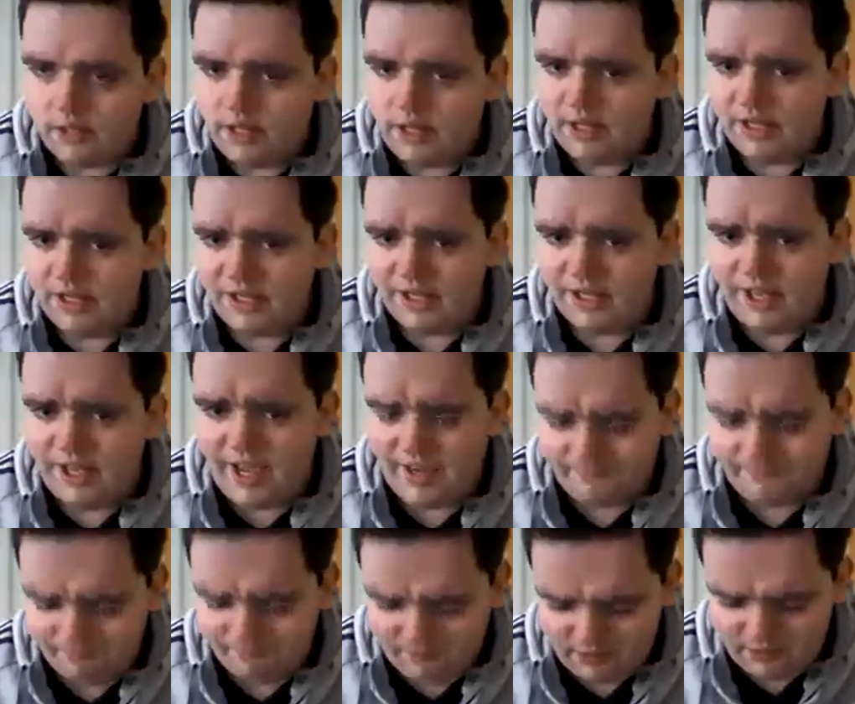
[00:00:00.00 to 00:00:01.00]
yeah,
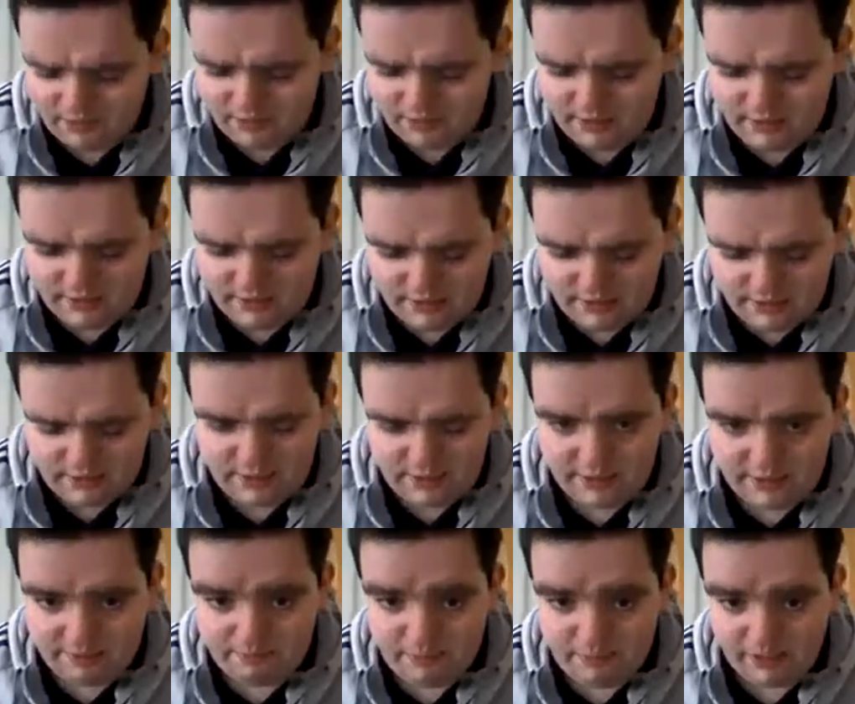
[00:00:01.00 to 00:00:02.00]

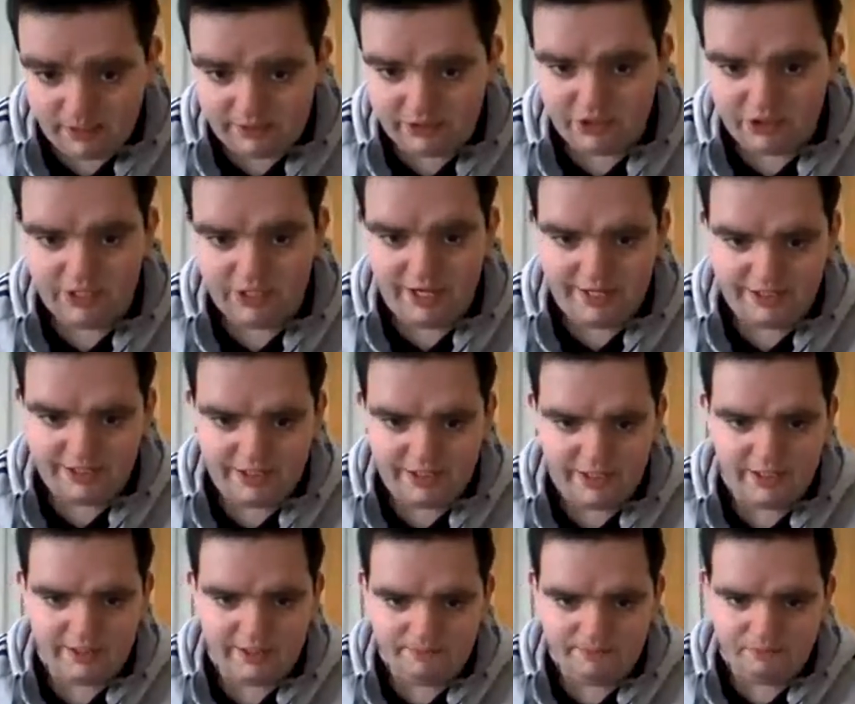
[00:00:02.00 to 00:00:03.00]
but you get
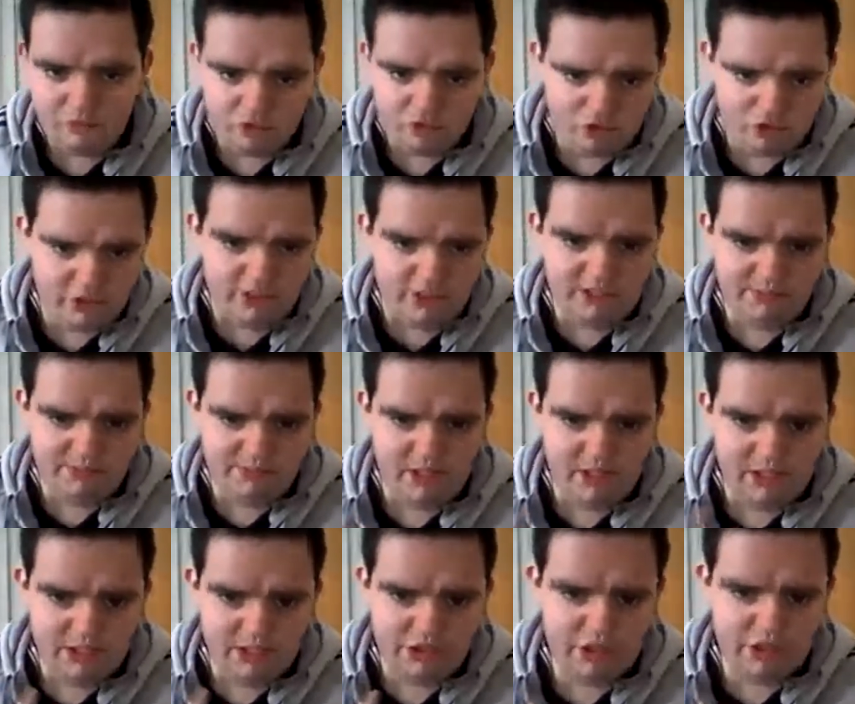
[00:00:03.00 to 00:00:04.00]
three small
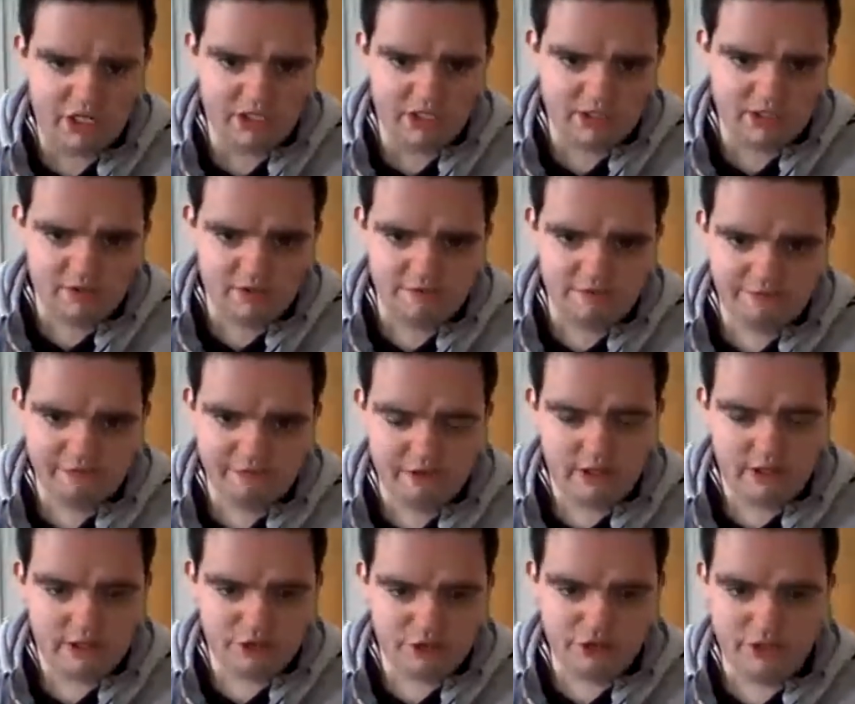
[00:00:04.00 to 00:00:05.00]
shots of
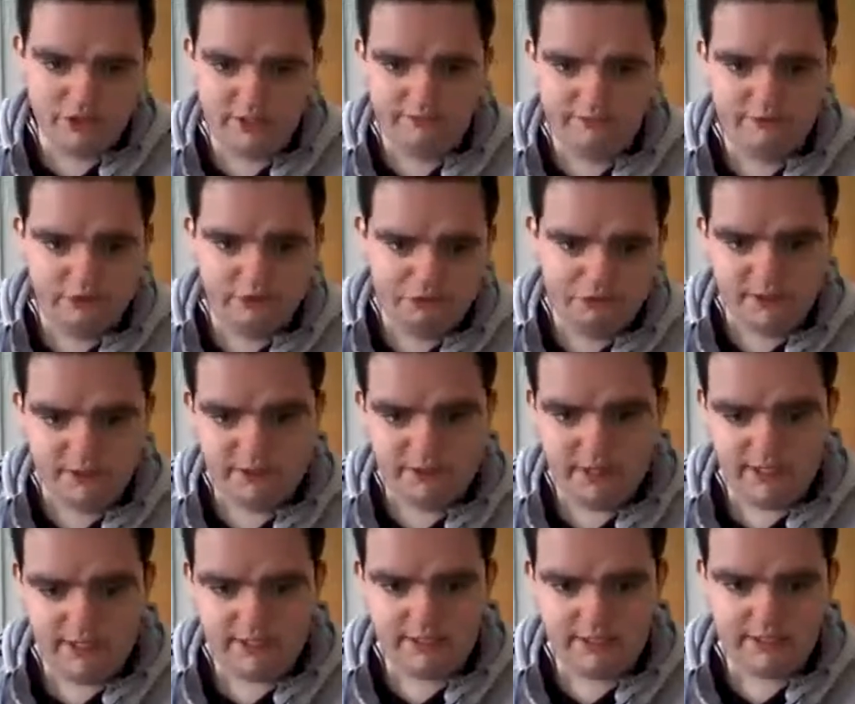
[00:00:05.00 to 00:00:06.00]
three different
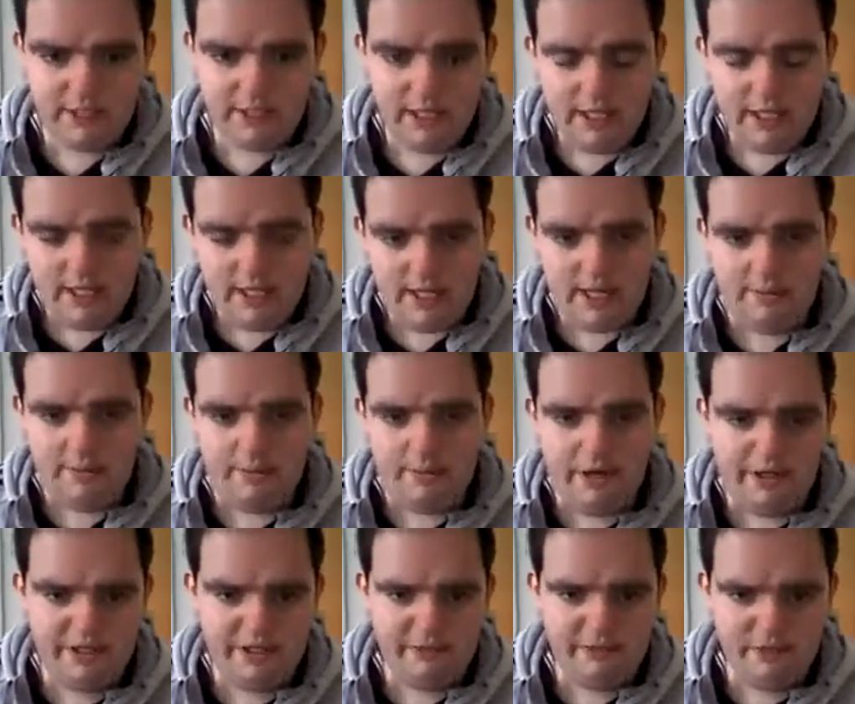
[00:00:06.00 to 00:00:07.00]
whiskies:
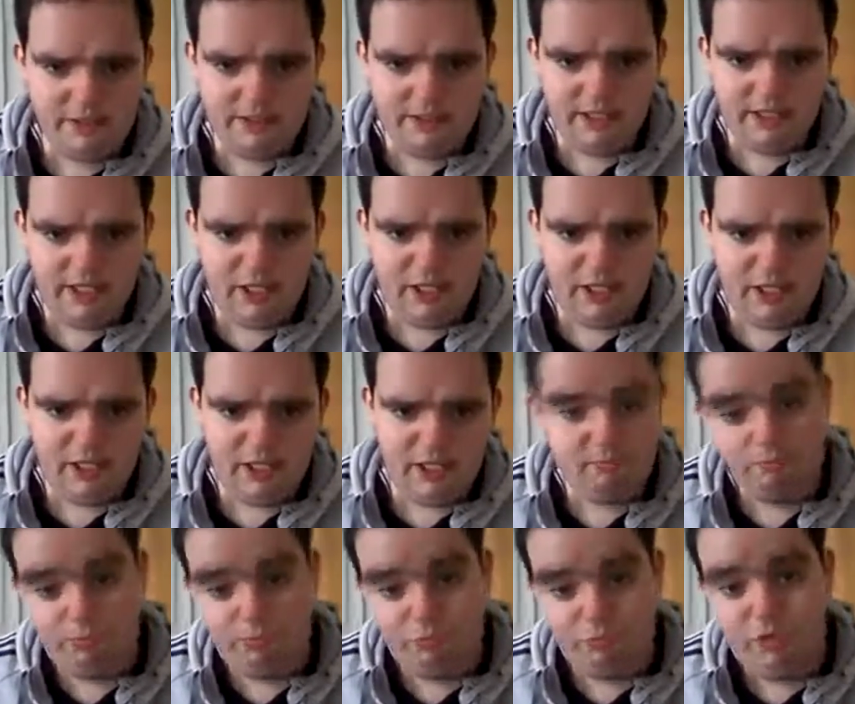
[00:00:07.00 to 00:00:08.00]
American whiskey,
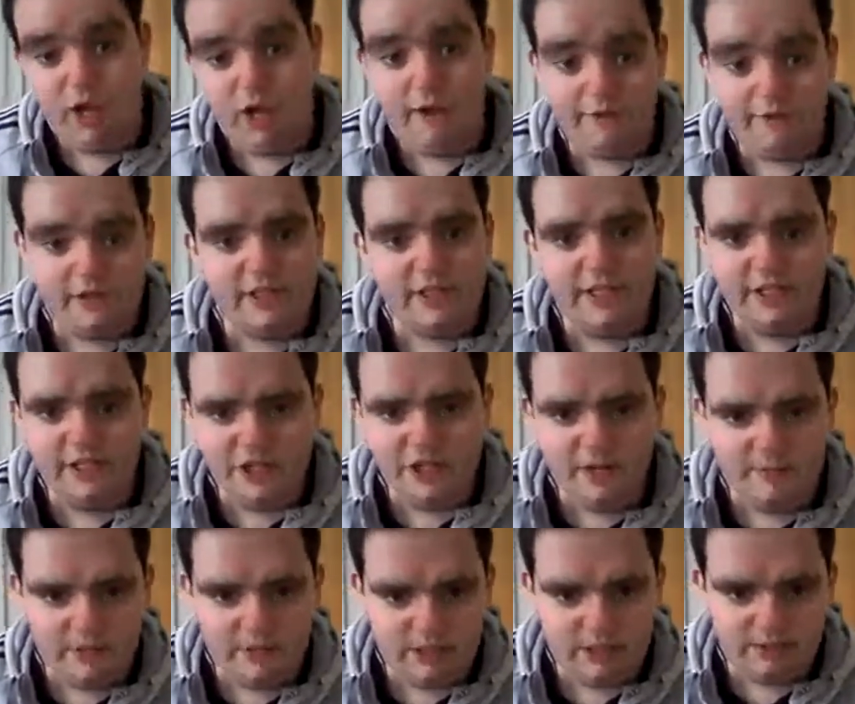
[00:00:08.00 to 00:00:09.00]
obviously
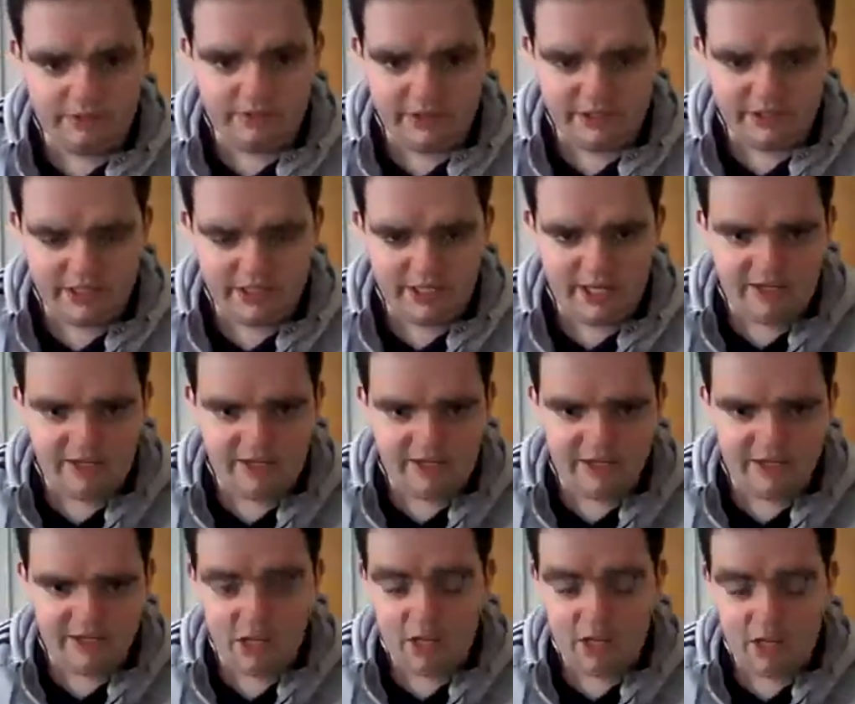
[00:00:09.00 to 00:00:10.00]
Jameson whiskey,
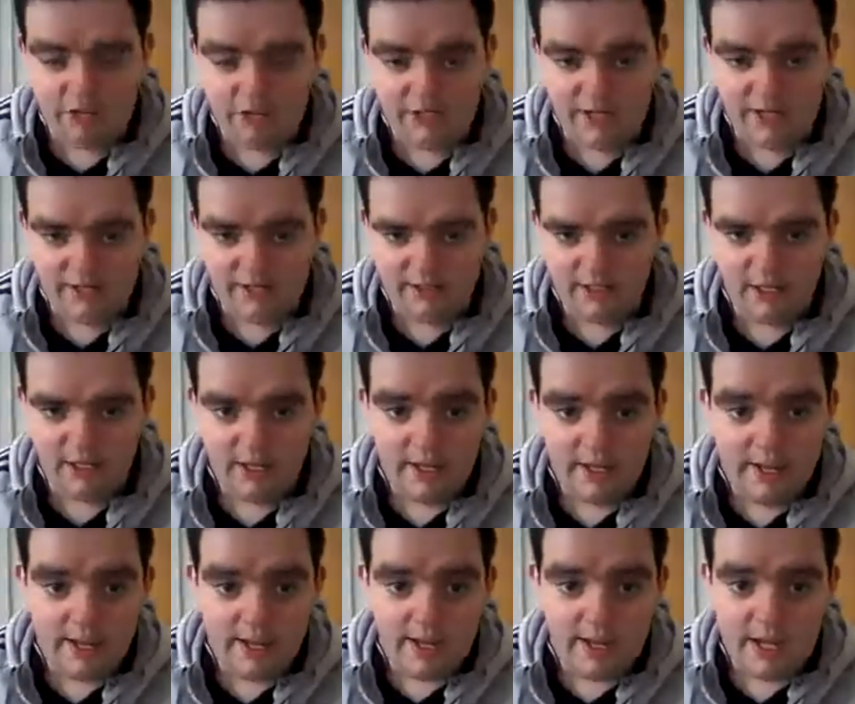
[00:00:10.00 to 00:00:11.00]
along with that,
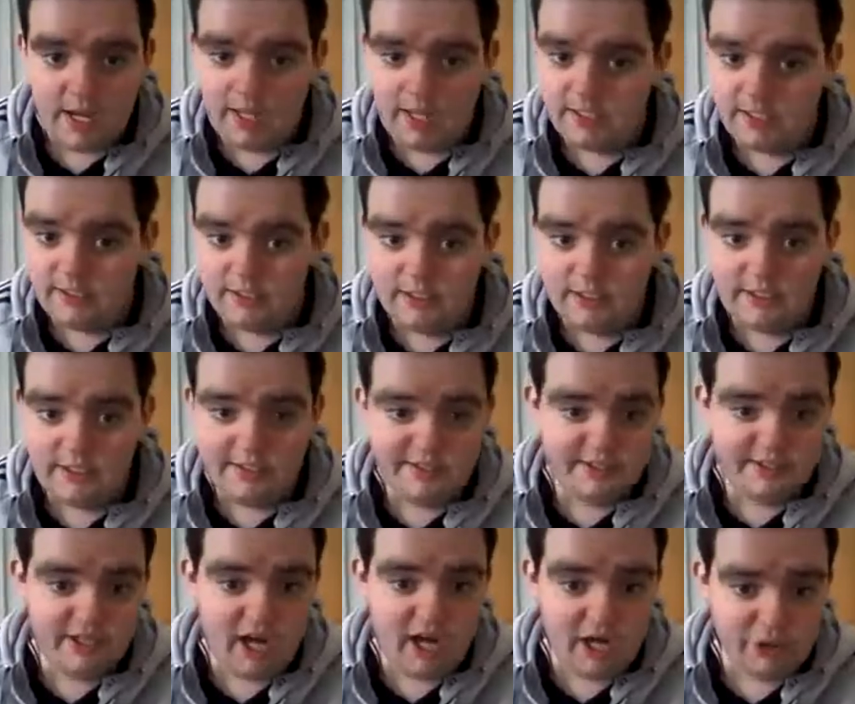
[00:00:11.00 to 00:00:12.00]
and
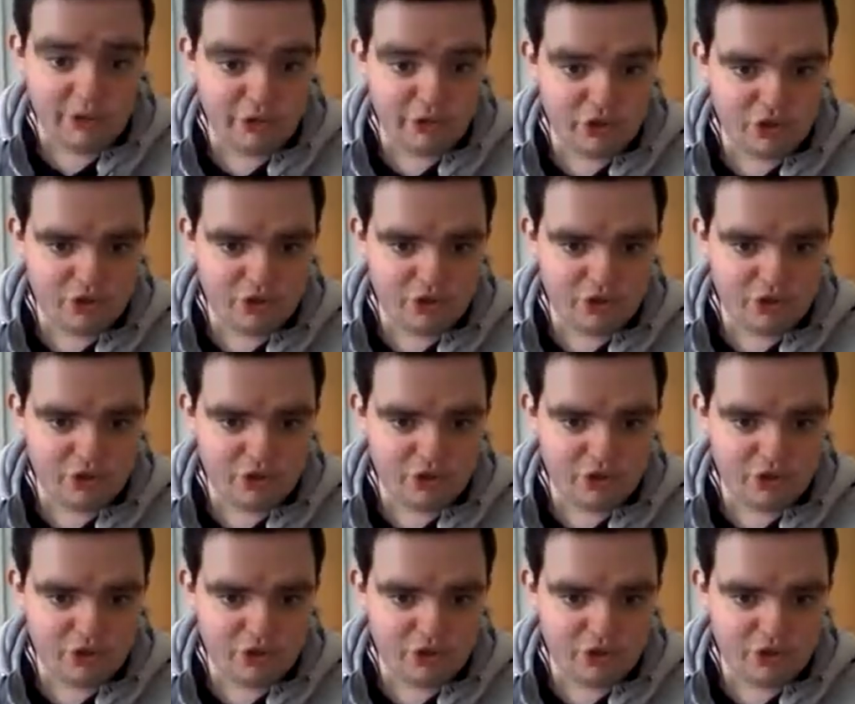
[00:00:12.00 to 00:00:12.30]
Scotch,